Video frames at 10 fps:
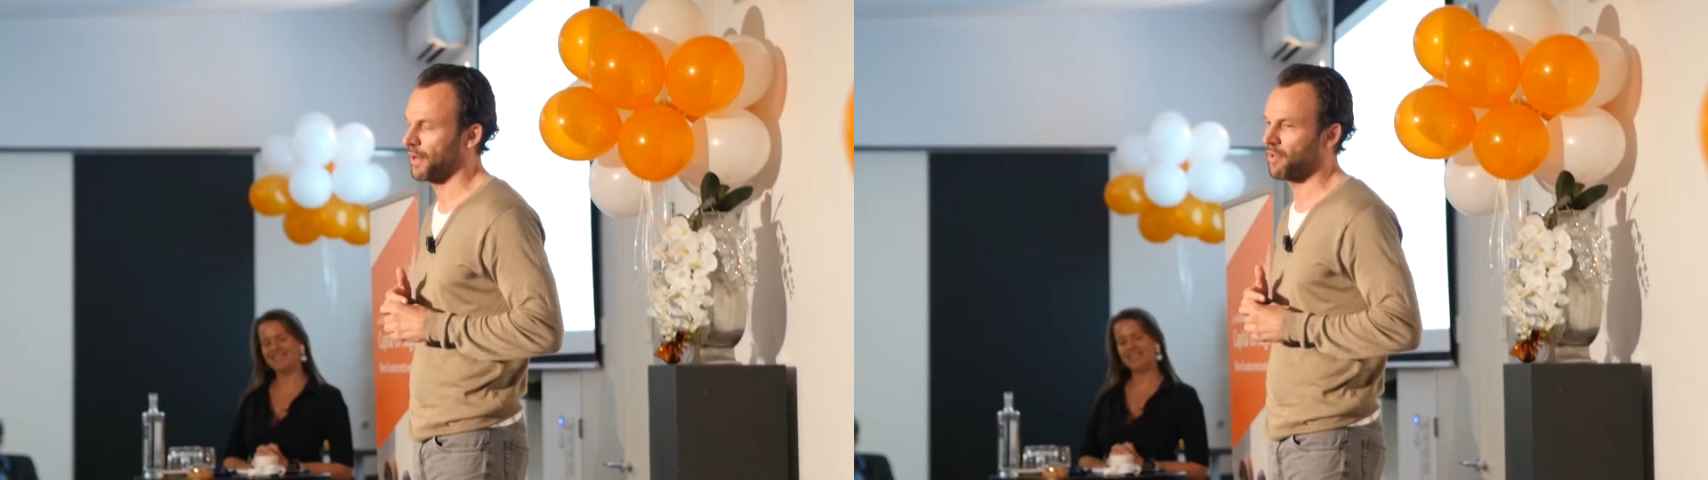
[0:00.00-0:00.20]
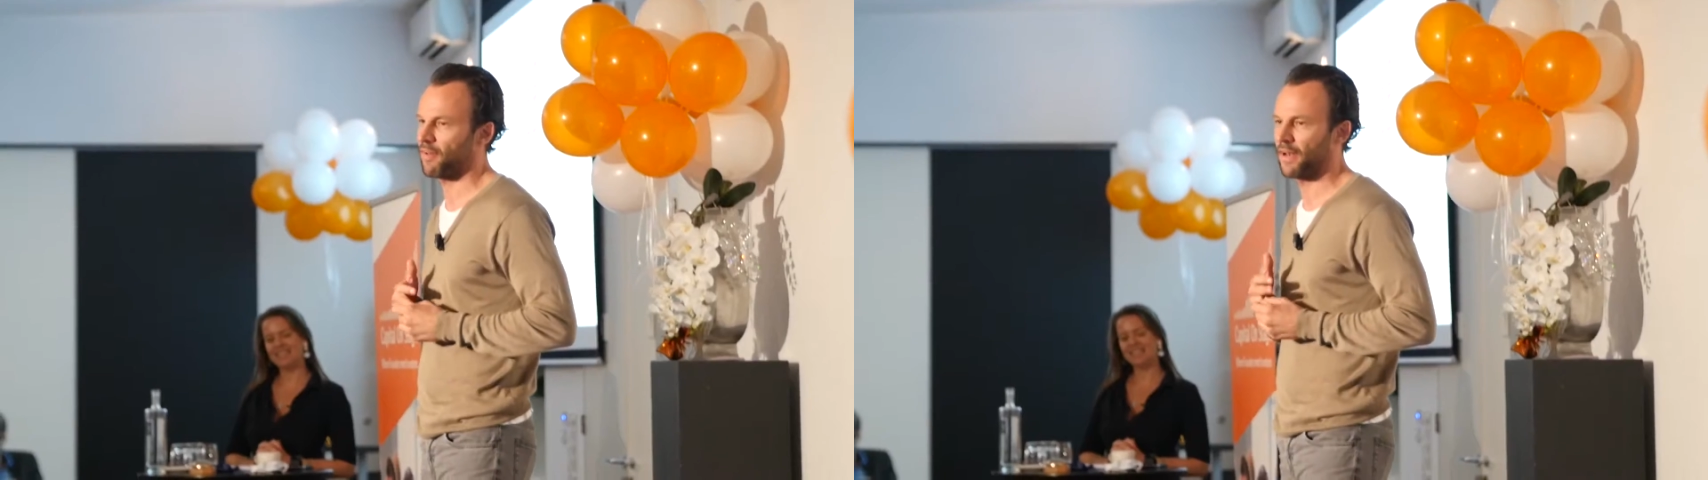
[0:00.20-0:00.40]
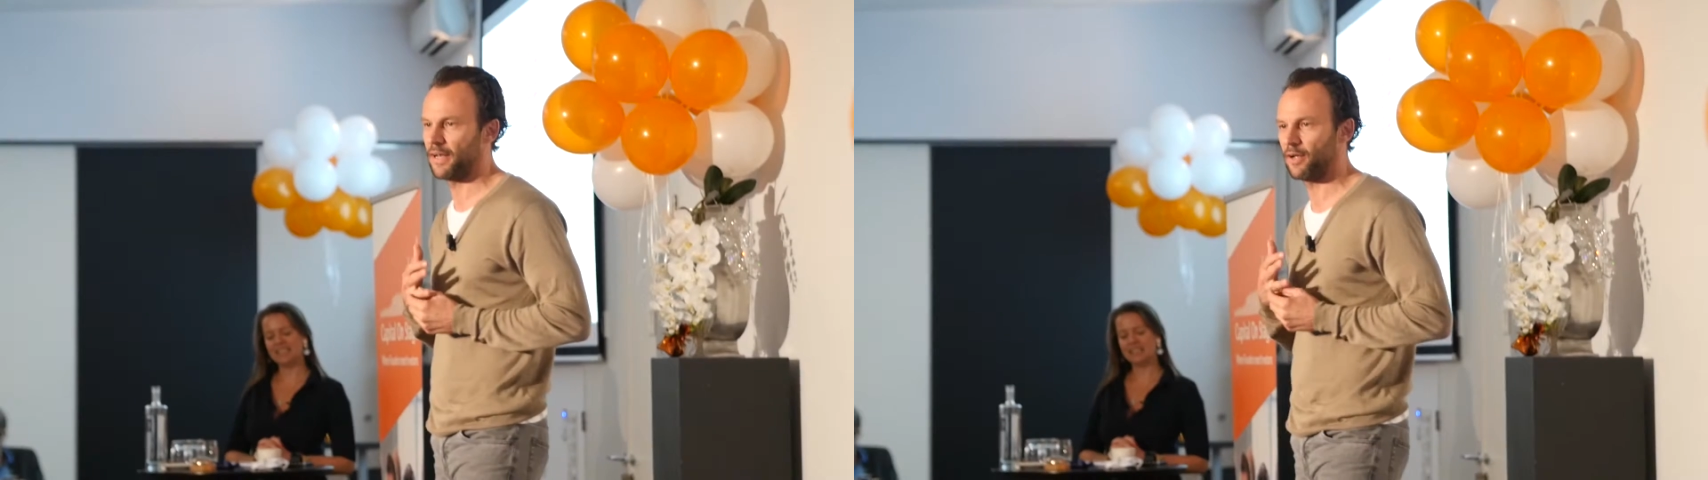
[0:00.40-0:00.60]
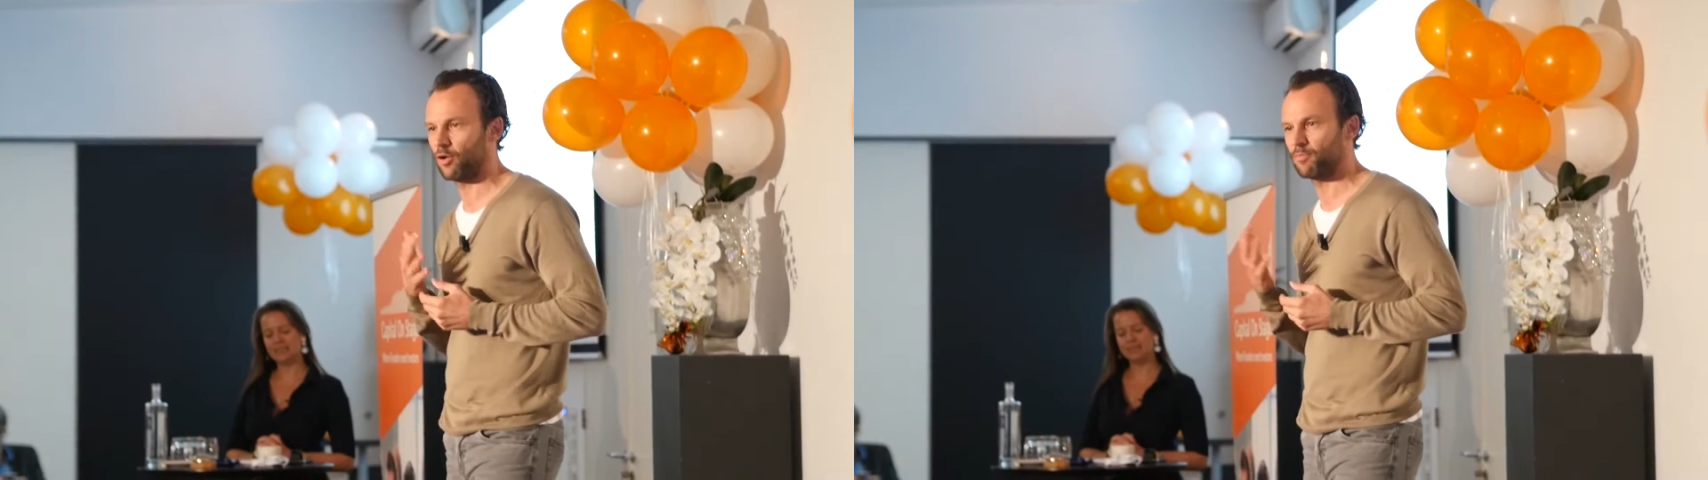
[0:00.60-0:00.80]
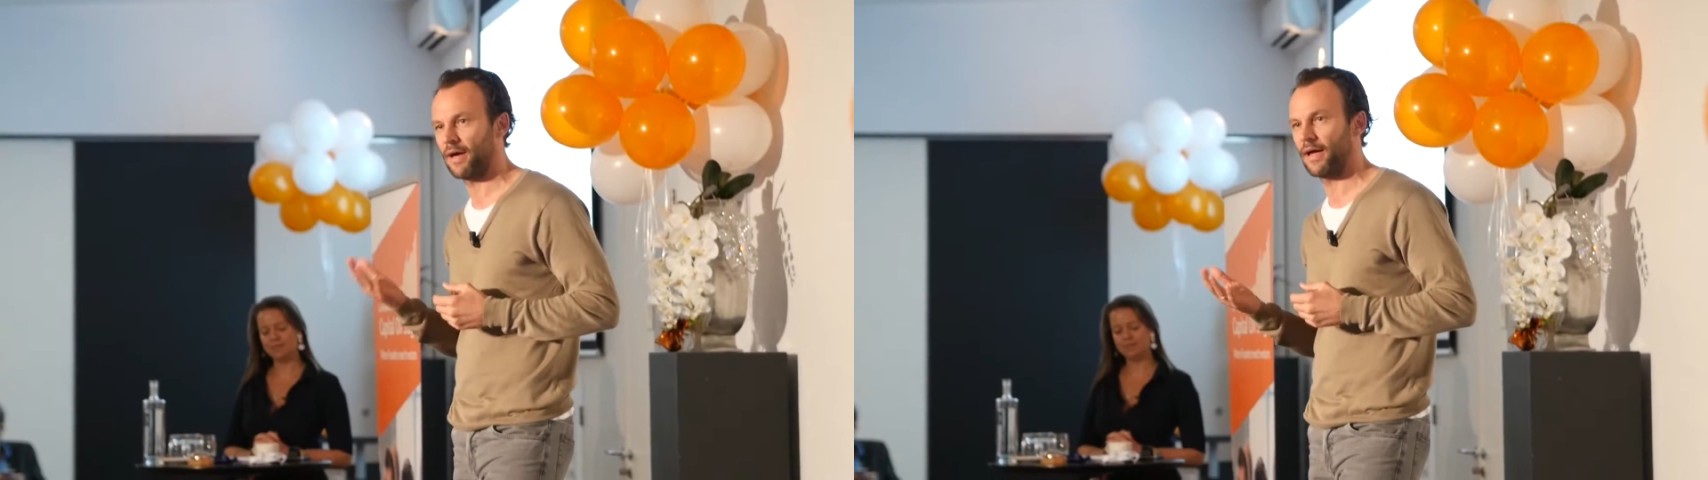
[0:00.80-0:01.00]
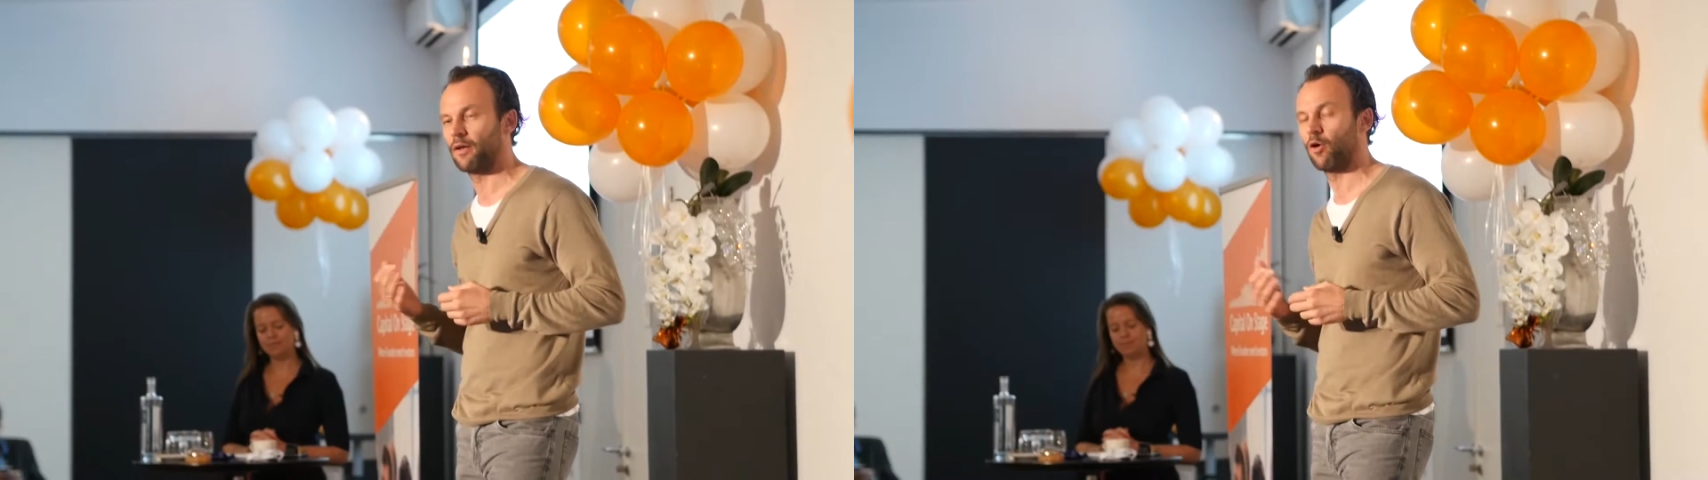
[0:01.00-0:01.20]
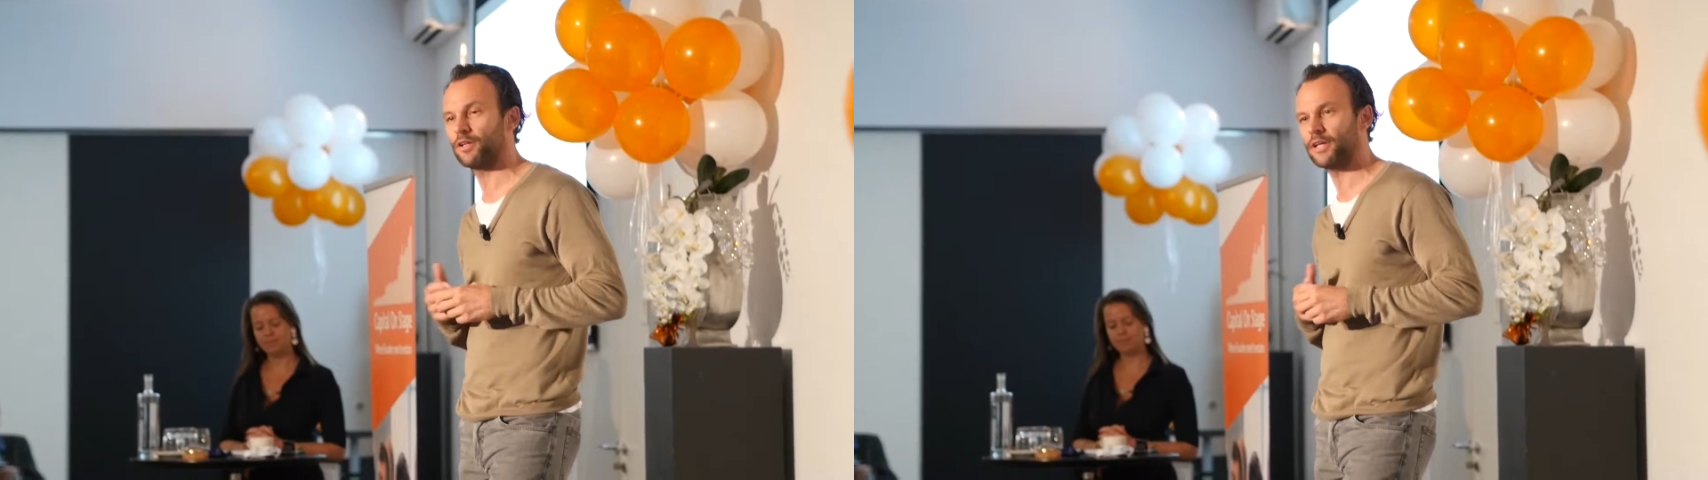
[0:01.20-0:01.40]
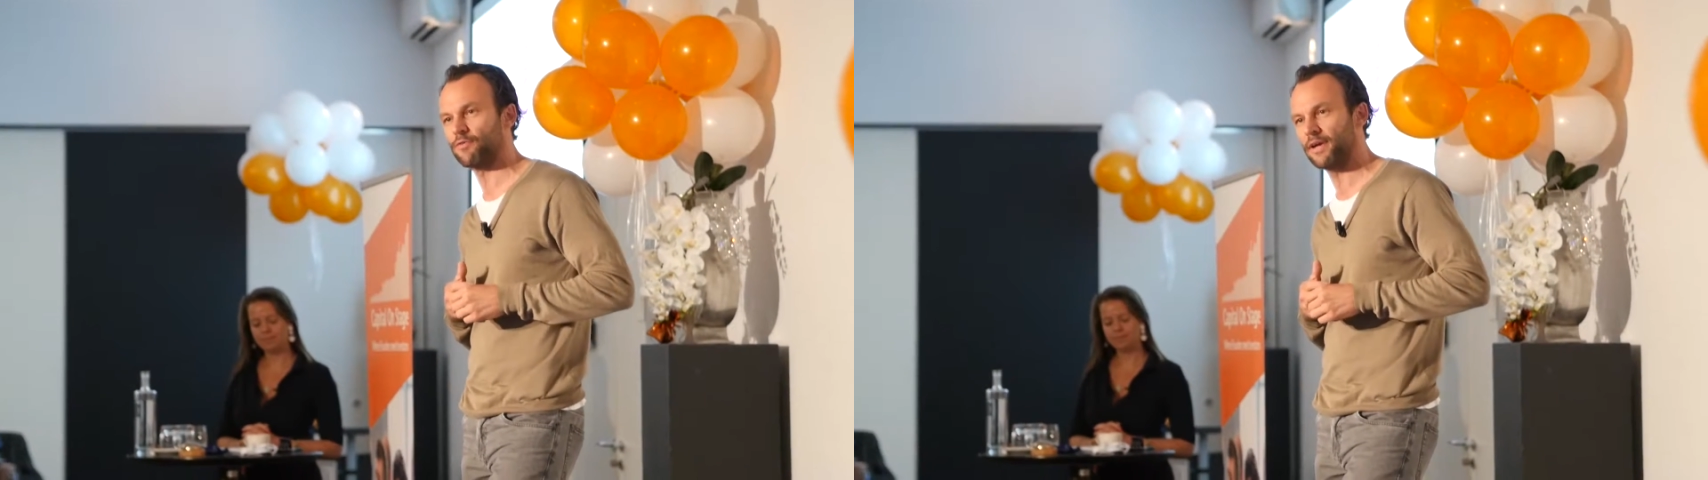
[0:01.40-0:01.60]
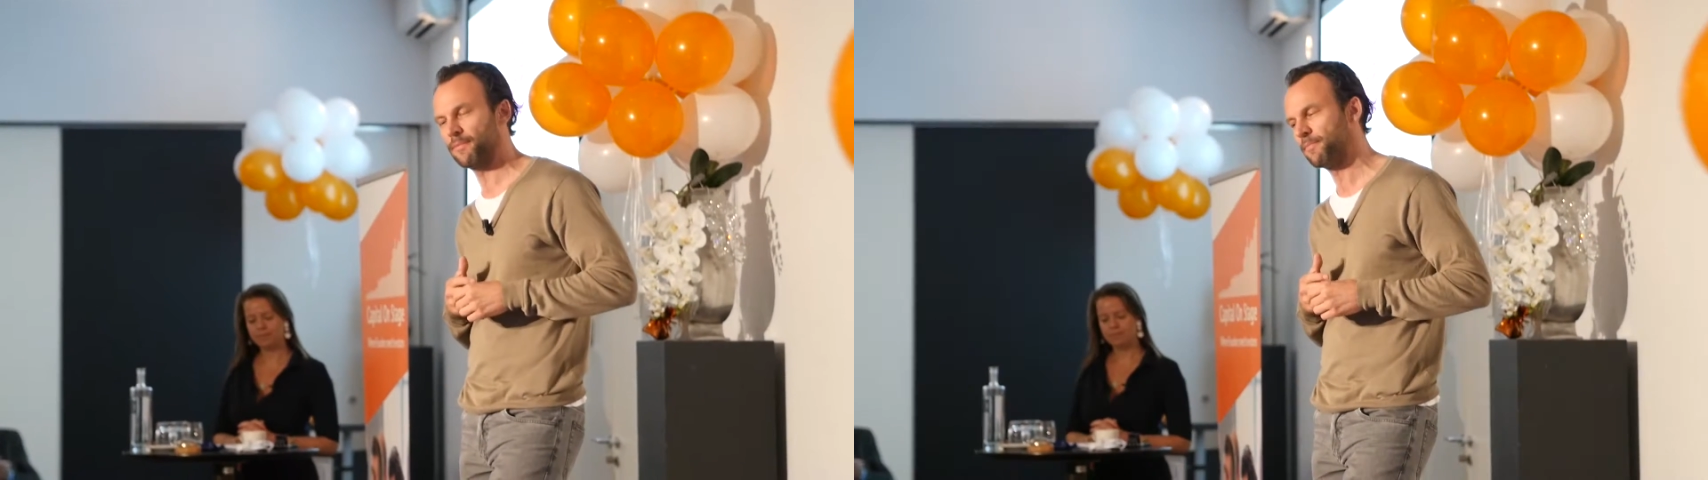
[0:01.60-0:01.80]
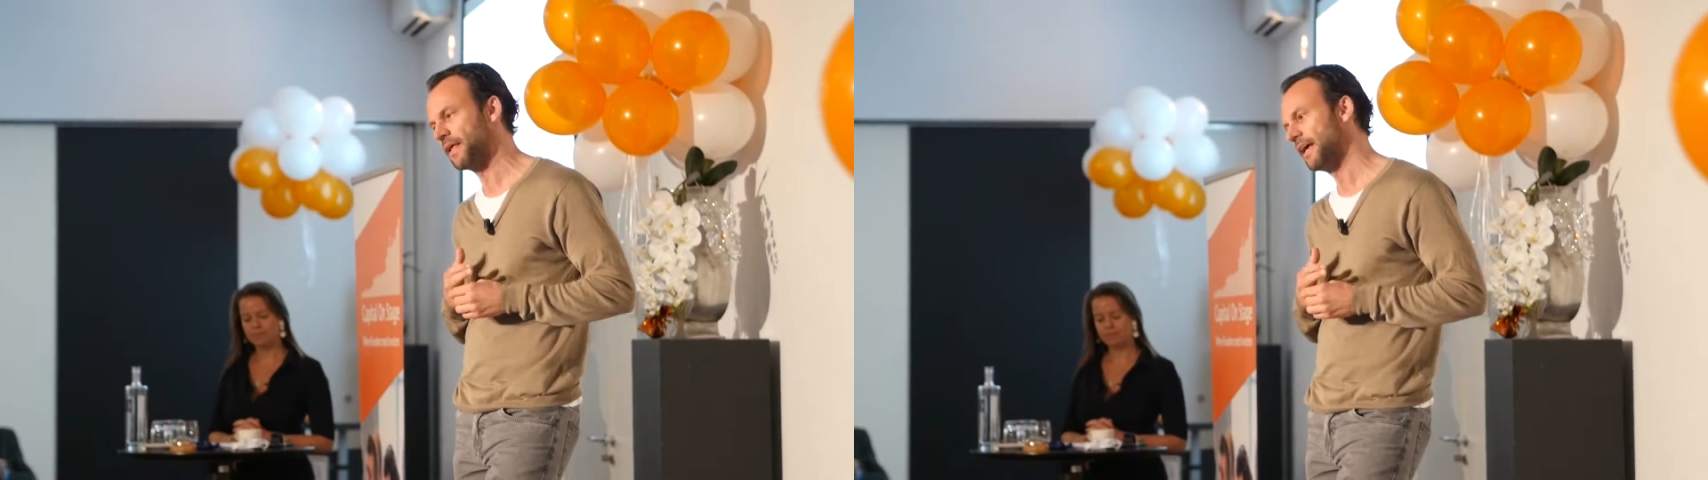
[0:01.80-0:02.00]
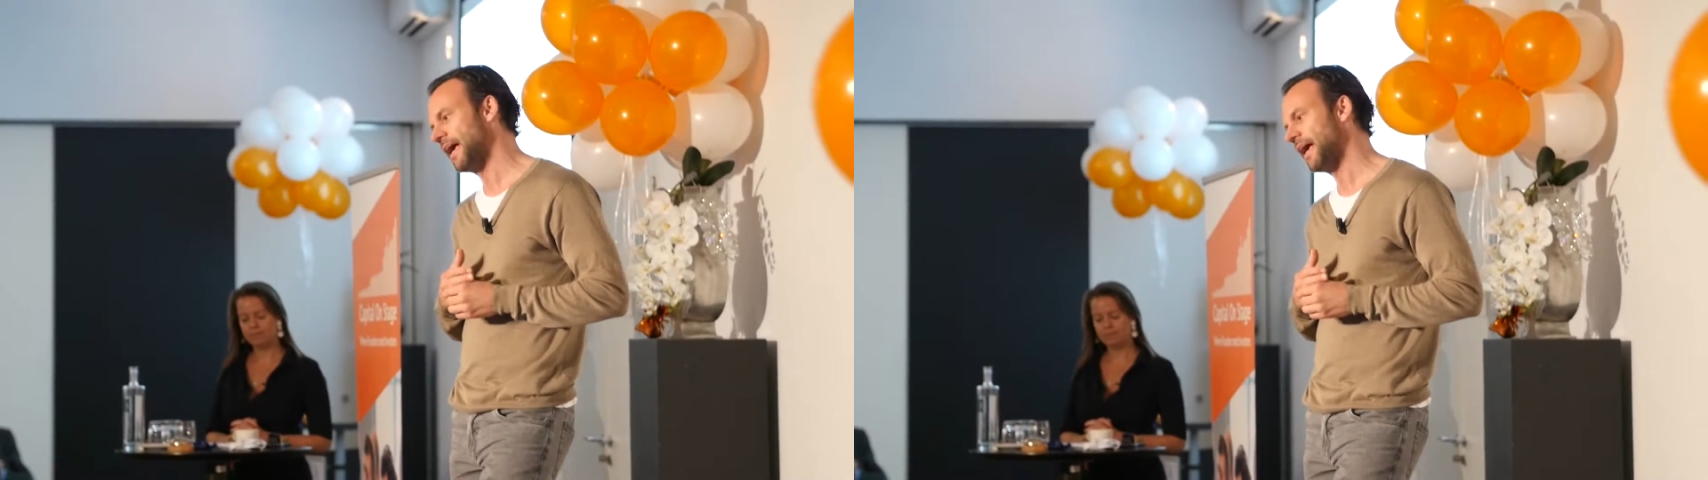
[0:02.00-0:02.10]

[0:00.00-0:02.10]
when I finally got my law degree,